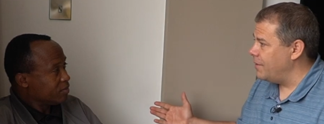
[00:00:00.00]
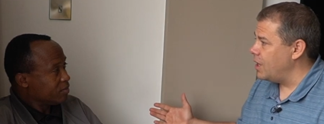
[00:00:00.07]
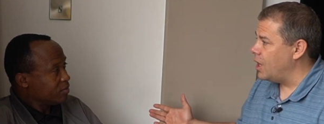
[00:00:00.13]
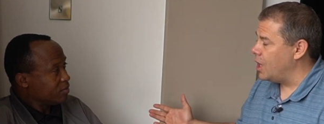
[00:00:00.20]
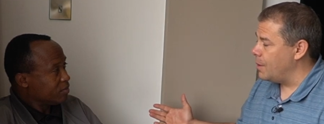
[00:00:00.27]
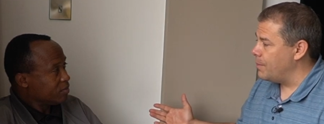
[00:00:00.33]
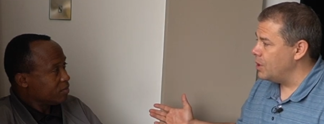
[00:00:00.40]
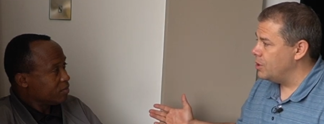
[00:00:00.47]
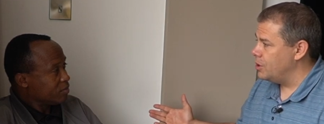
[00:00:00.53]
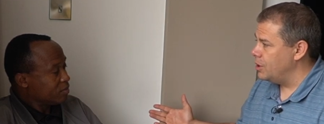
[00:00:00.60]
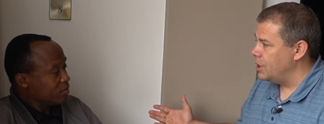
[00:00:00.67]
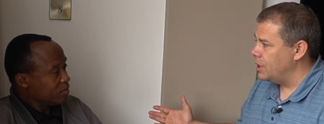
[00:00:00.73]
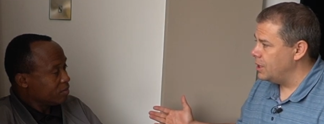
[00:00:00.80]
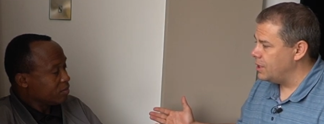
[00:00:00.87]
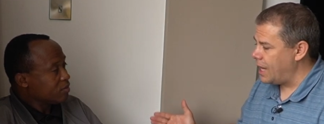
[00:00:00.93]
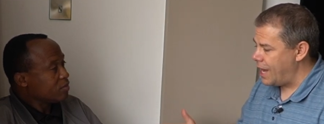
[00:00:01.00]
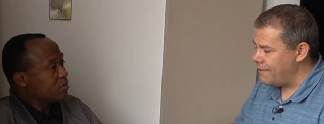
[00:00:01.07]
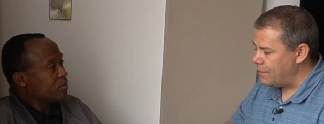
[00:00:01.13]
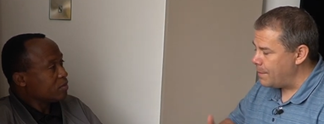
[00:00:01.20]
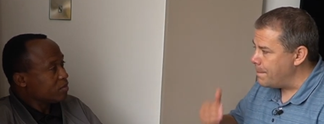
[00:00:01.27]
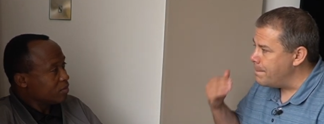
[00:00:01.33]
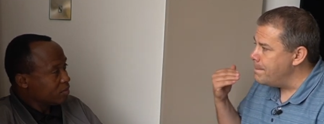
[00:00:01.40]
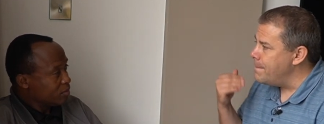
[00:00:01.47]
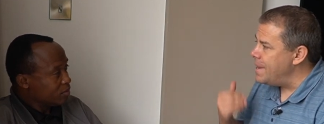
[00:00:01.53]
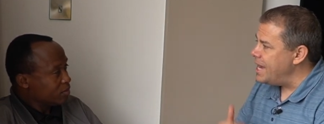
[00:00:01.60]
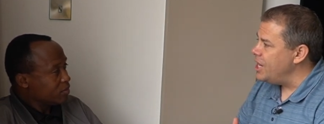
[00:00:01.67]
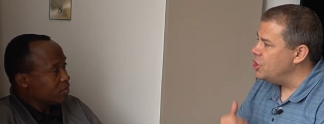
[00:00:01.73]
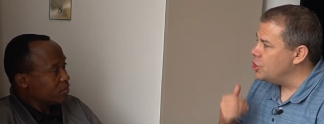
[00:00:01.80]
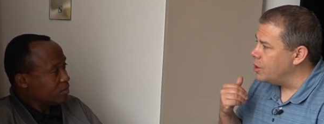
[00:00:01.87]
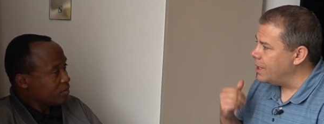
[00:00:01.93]
Speaker 1: the opportunity to have a
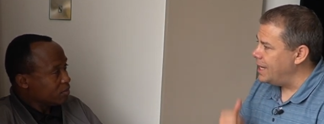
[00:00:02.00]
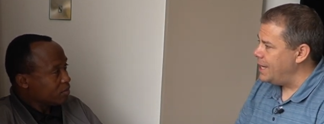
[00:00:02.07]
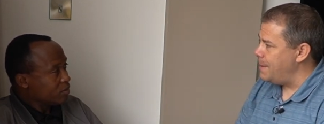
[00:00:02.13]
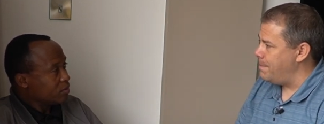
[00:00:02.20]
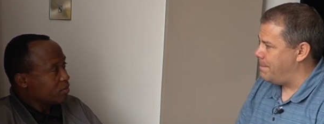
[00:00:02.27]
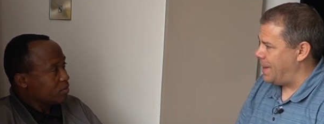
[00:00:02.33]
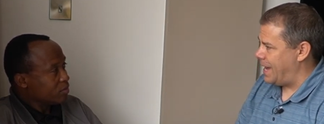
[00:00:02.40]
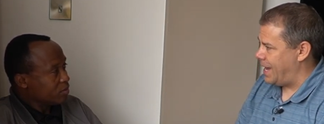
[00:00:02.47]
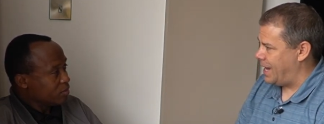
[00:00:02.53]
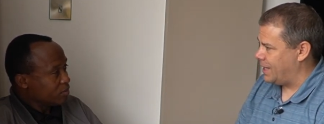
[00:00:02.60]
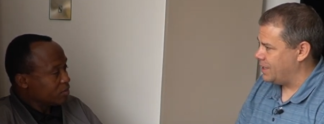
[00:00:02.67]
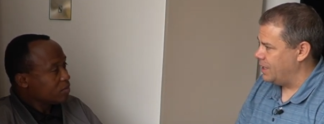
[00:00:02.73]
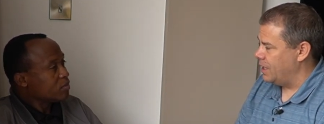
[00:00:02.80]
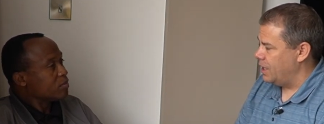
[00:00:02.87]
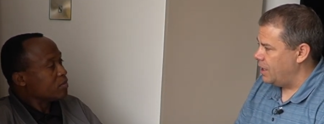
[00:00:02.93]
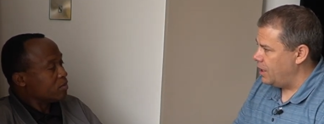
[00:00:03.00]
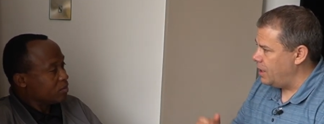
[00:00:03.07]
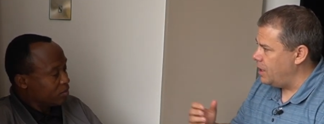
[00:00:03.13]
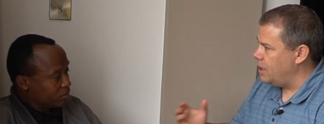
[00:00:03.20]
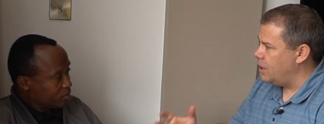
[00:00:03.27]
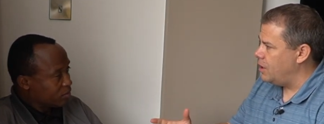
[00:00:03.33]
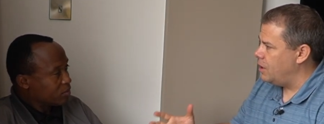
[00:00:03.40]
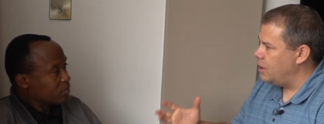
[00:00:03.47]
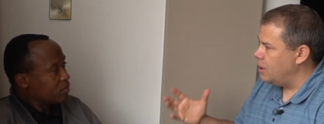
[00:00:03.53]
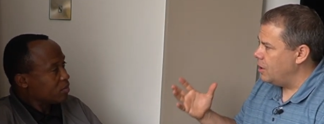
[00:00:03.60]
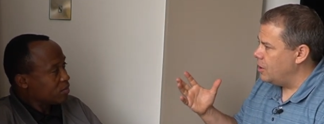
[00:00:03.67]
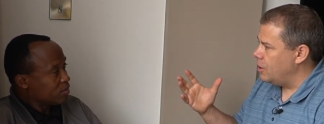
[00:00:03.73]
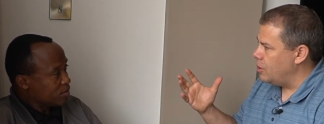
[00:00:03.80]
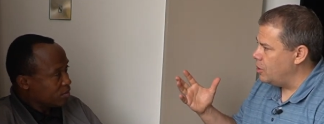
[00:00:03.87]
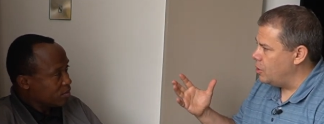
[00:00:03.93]
major impact in
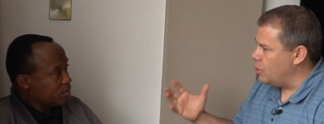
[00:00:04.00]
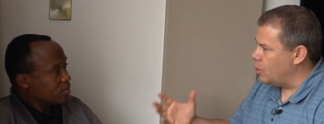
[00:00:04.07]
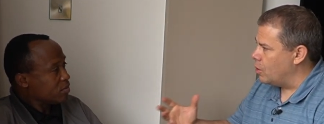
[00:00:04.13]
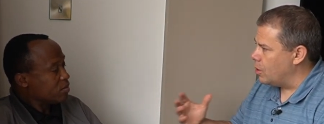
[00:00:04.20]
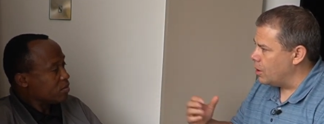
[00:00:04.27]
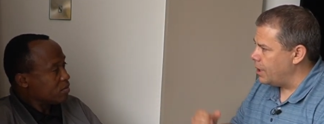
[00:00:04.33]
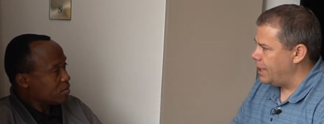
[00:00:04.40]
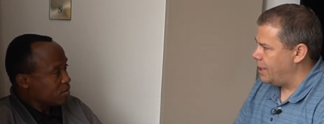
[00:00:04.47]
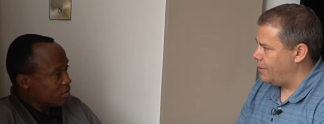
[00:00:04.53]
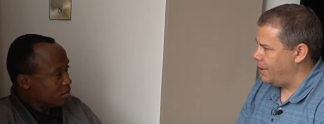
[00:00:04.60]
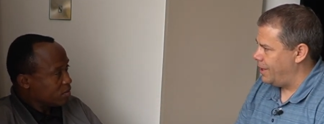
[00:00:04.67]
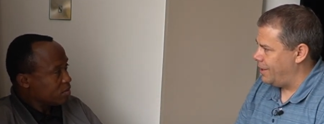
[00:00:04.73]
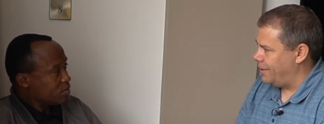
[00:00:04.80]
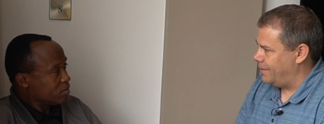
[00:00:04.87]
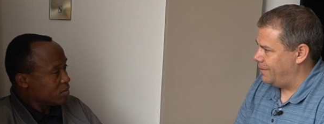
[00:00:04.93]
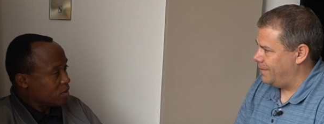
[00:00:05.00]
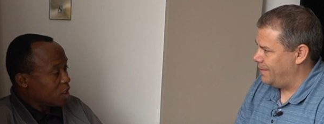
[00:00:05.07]
your area.